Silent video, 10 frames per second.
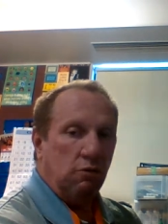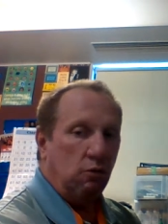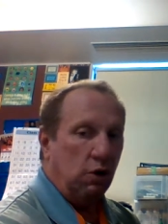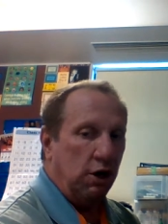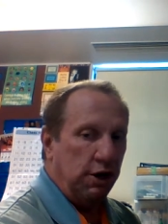
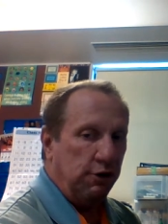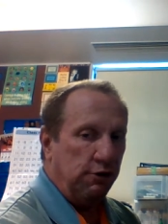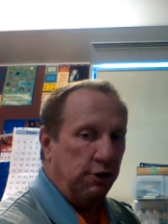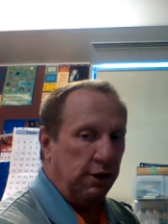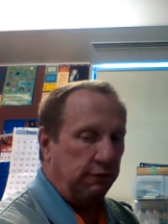
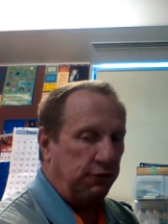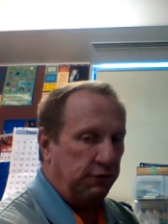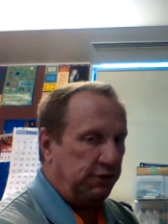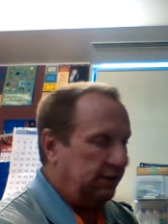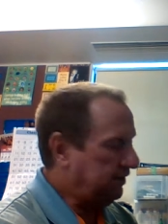
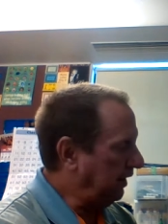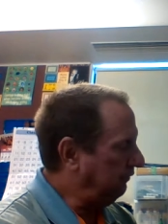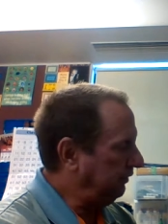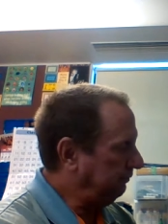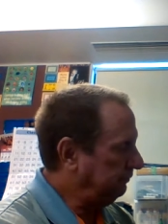
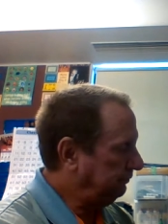157.